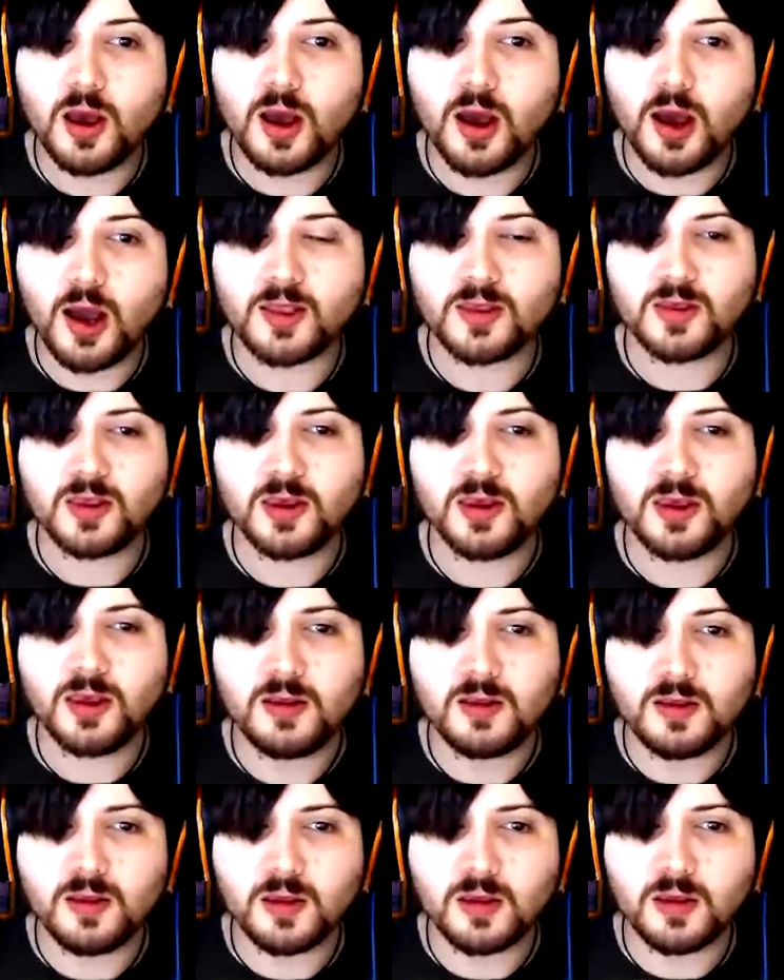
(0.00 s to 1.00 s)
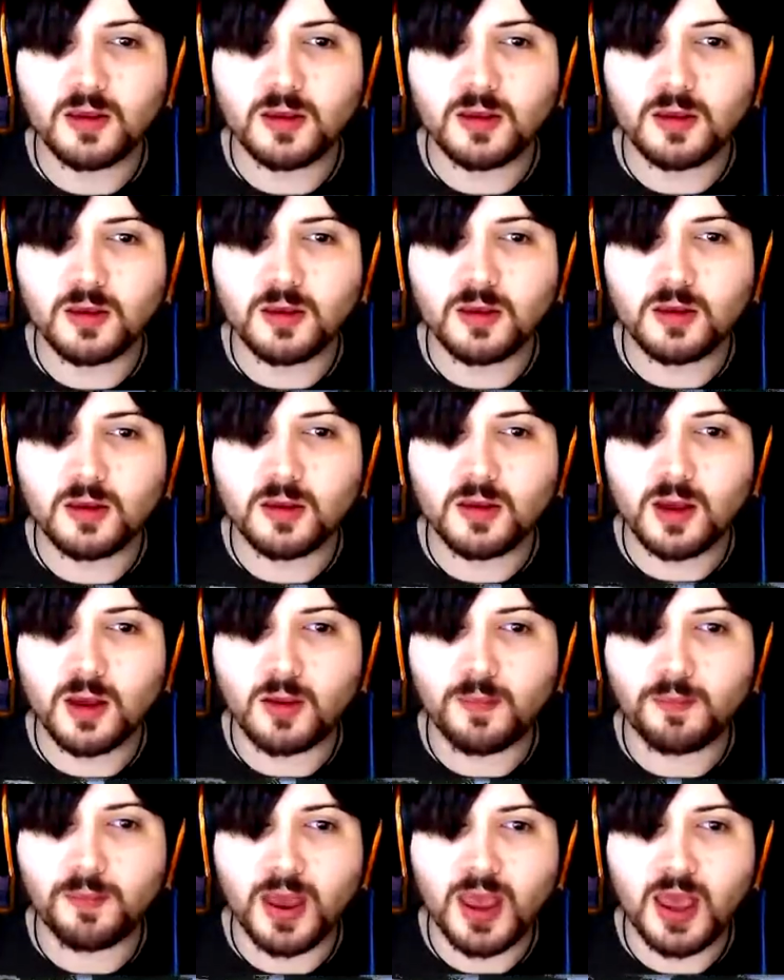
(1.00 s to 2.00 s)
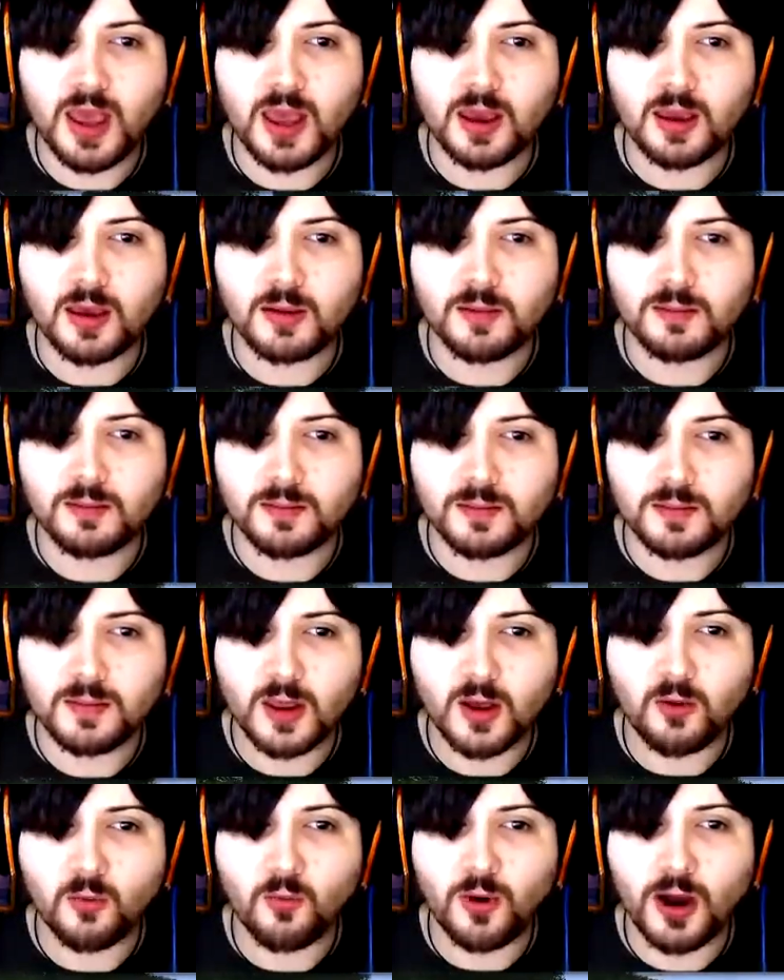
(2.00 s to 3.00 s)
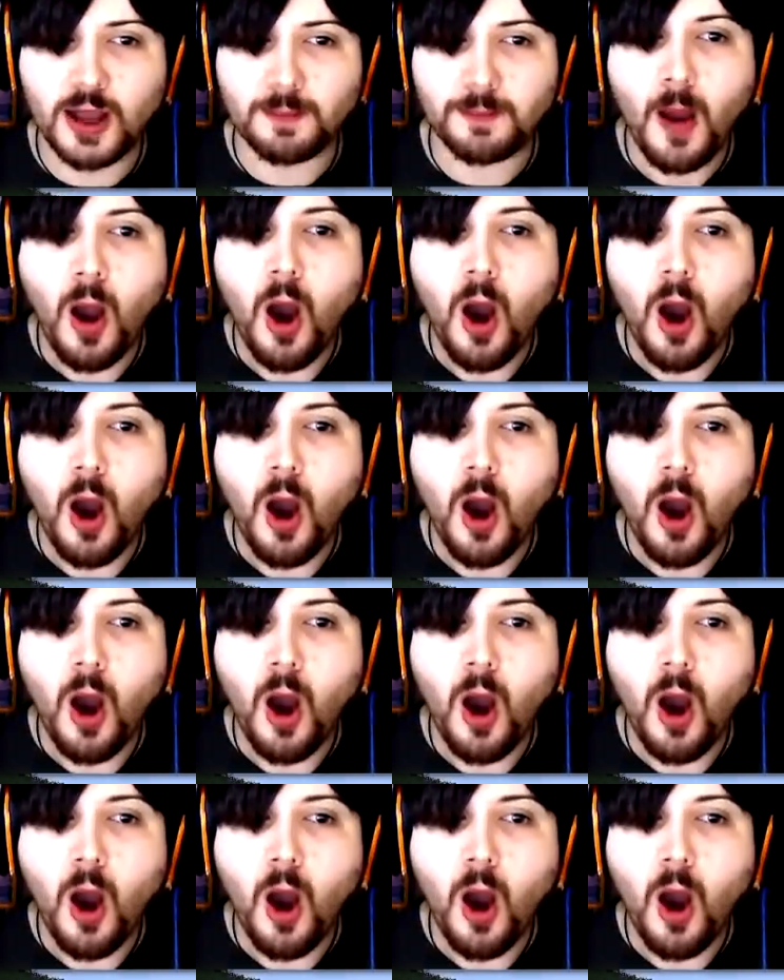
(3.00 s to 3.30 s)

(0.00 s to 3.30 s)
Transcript: I think it's a... a pig. A white...